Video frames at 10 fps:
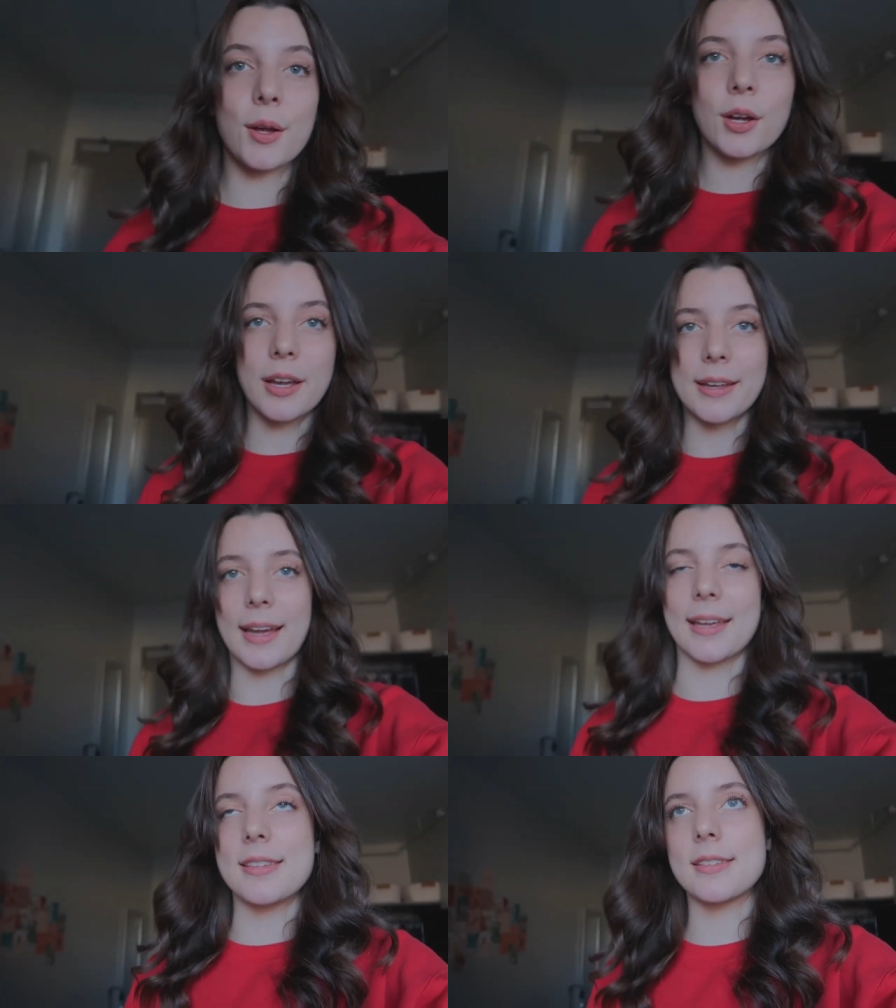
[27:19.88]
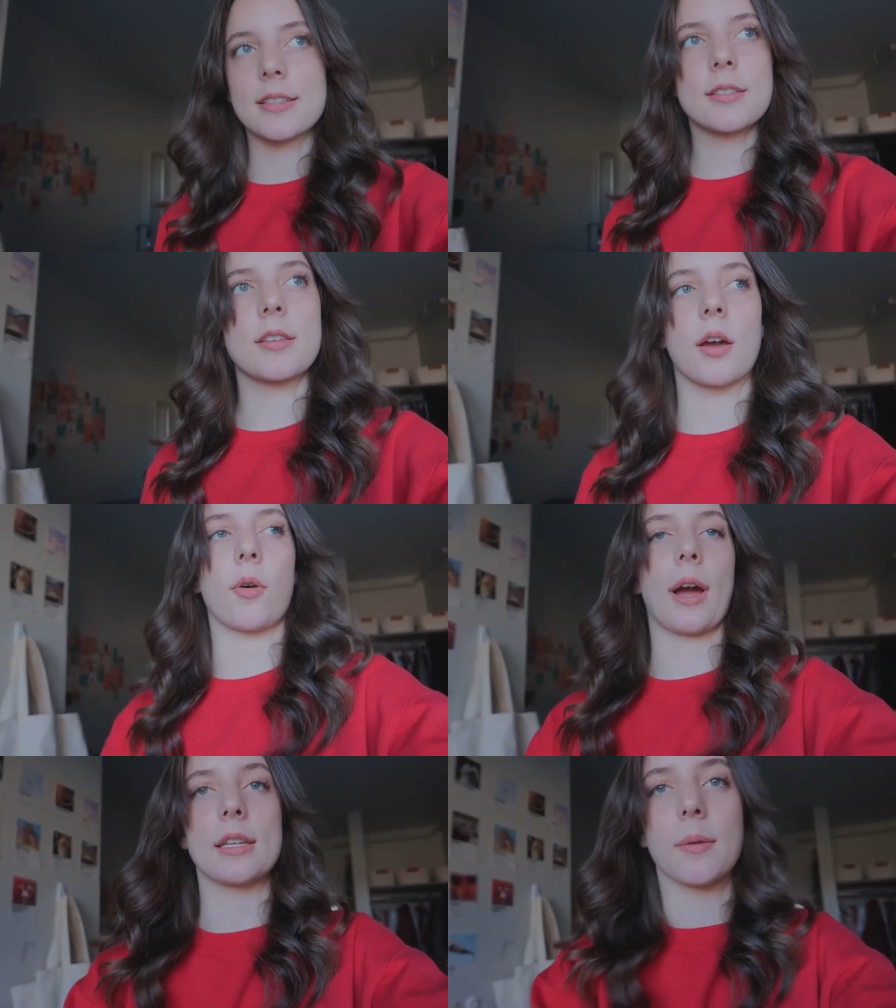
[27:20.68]
Okay guys,
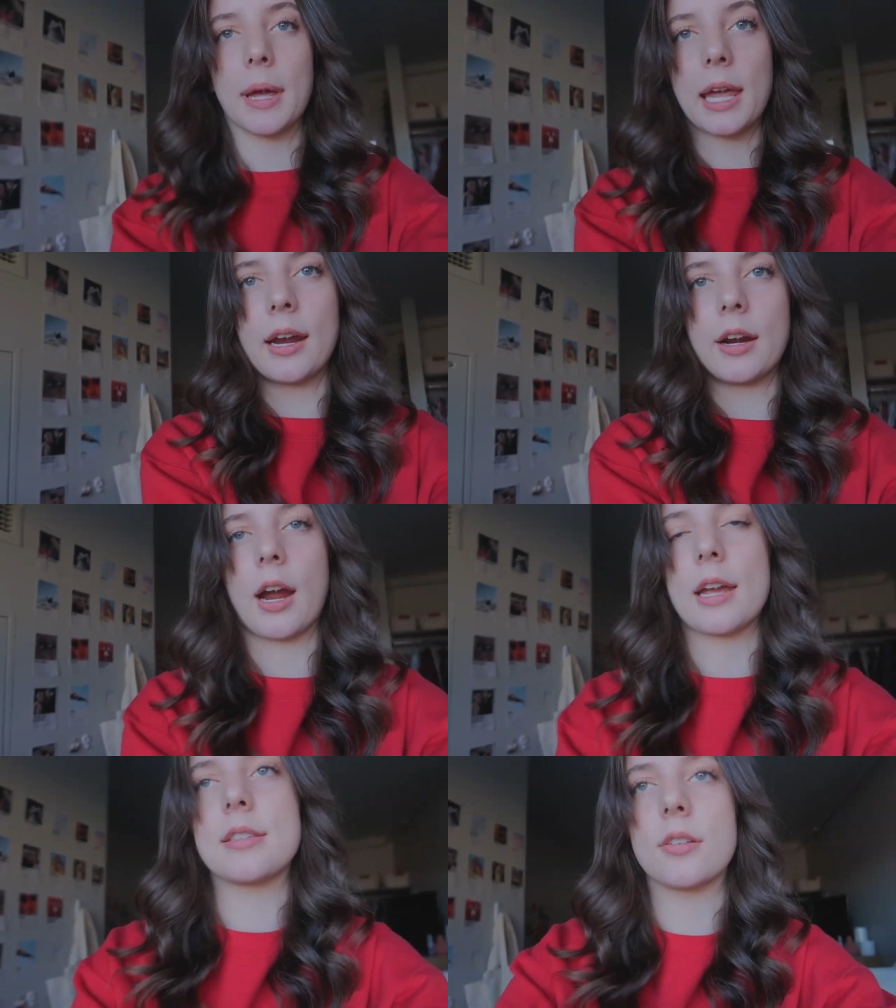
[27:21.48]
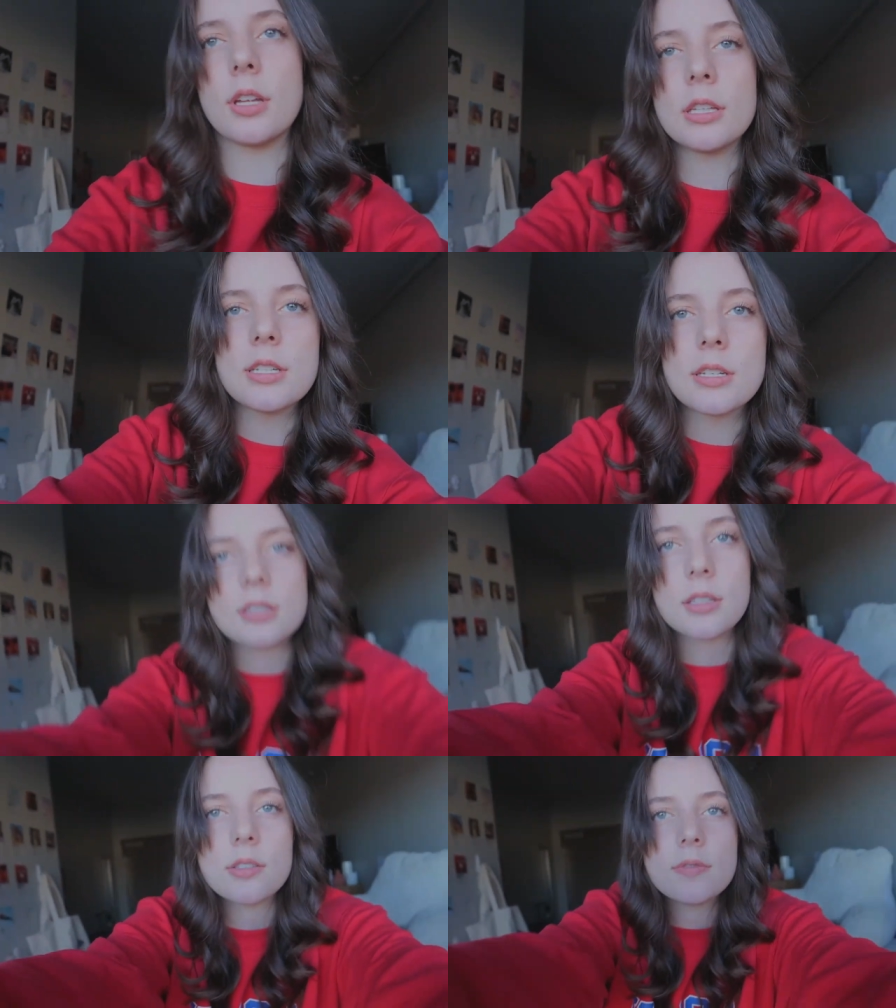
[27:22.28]
so I did my hair. I still need
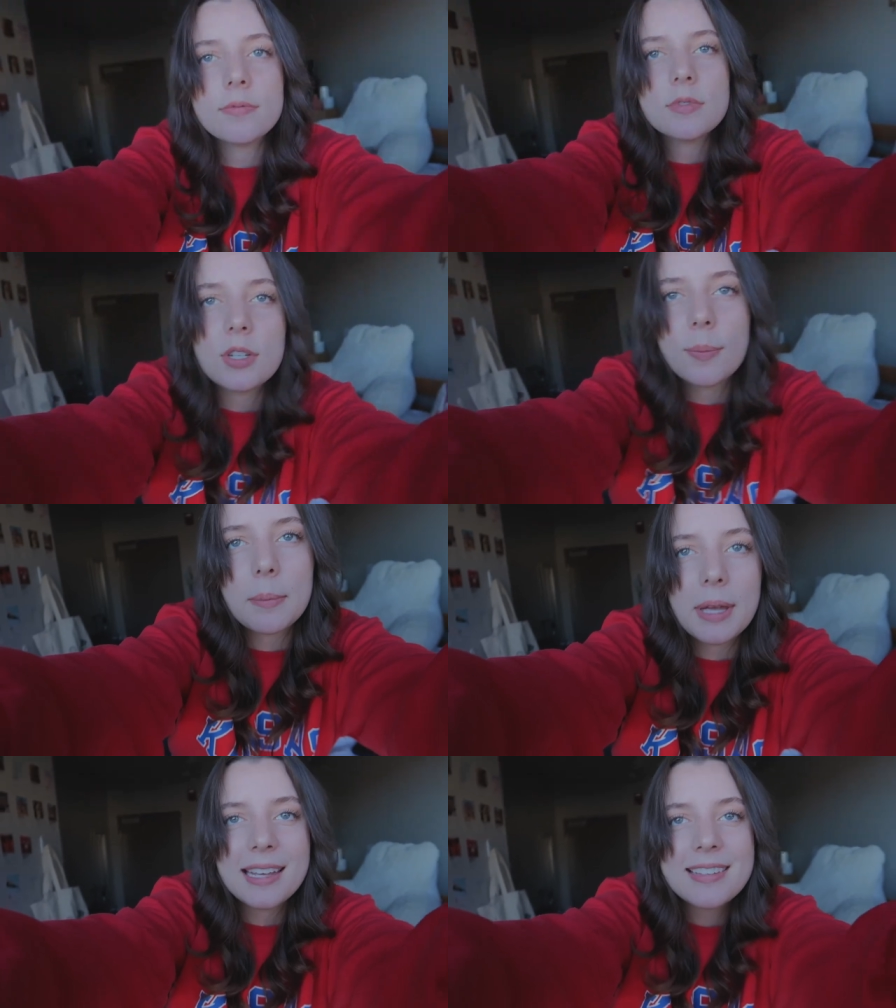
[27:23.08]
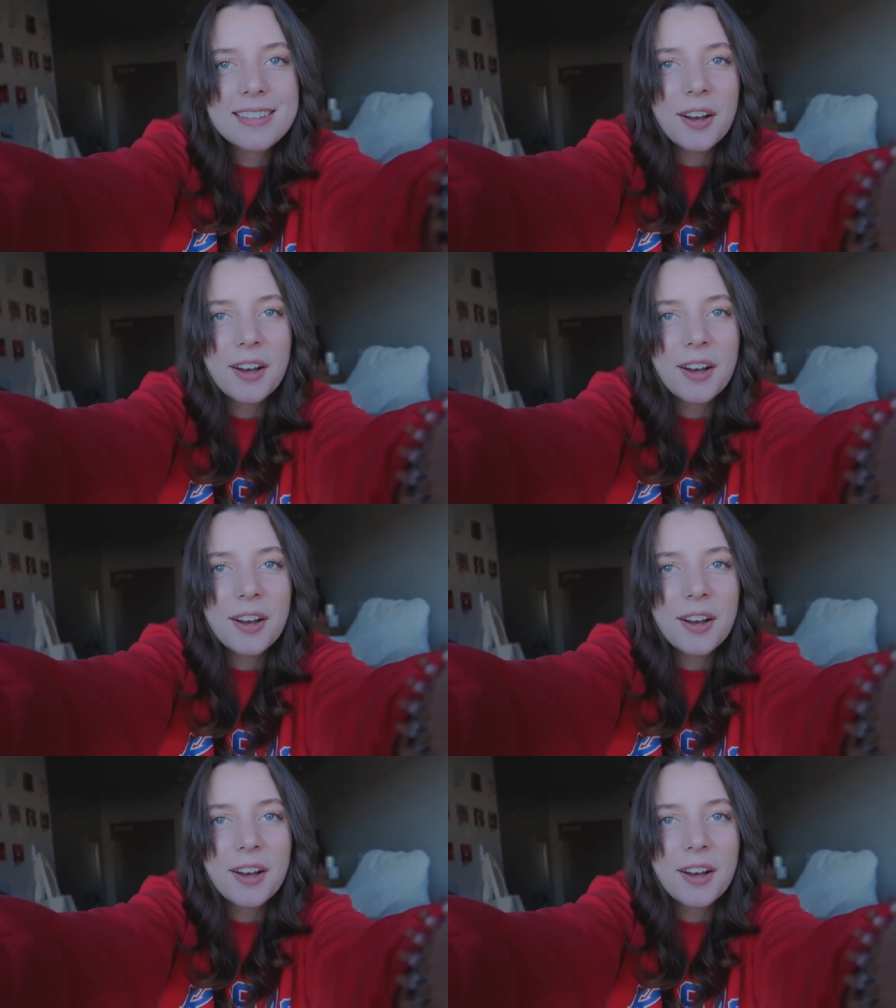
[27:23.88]
to do my bangs.